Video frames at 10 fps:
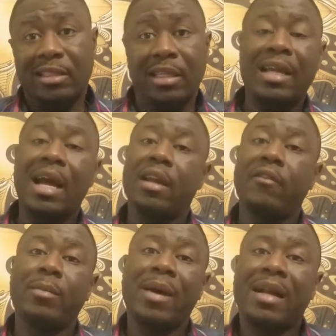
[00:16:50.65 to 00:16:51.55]
See, they
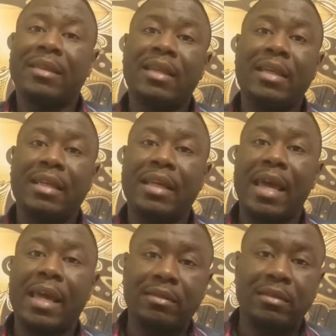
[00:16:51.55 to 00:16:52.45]
got everybody thinking
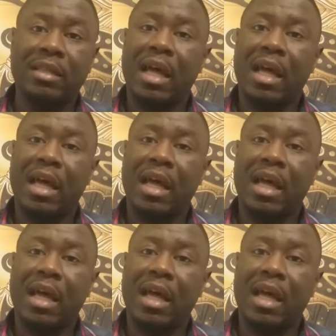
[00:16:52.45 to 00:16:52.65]
that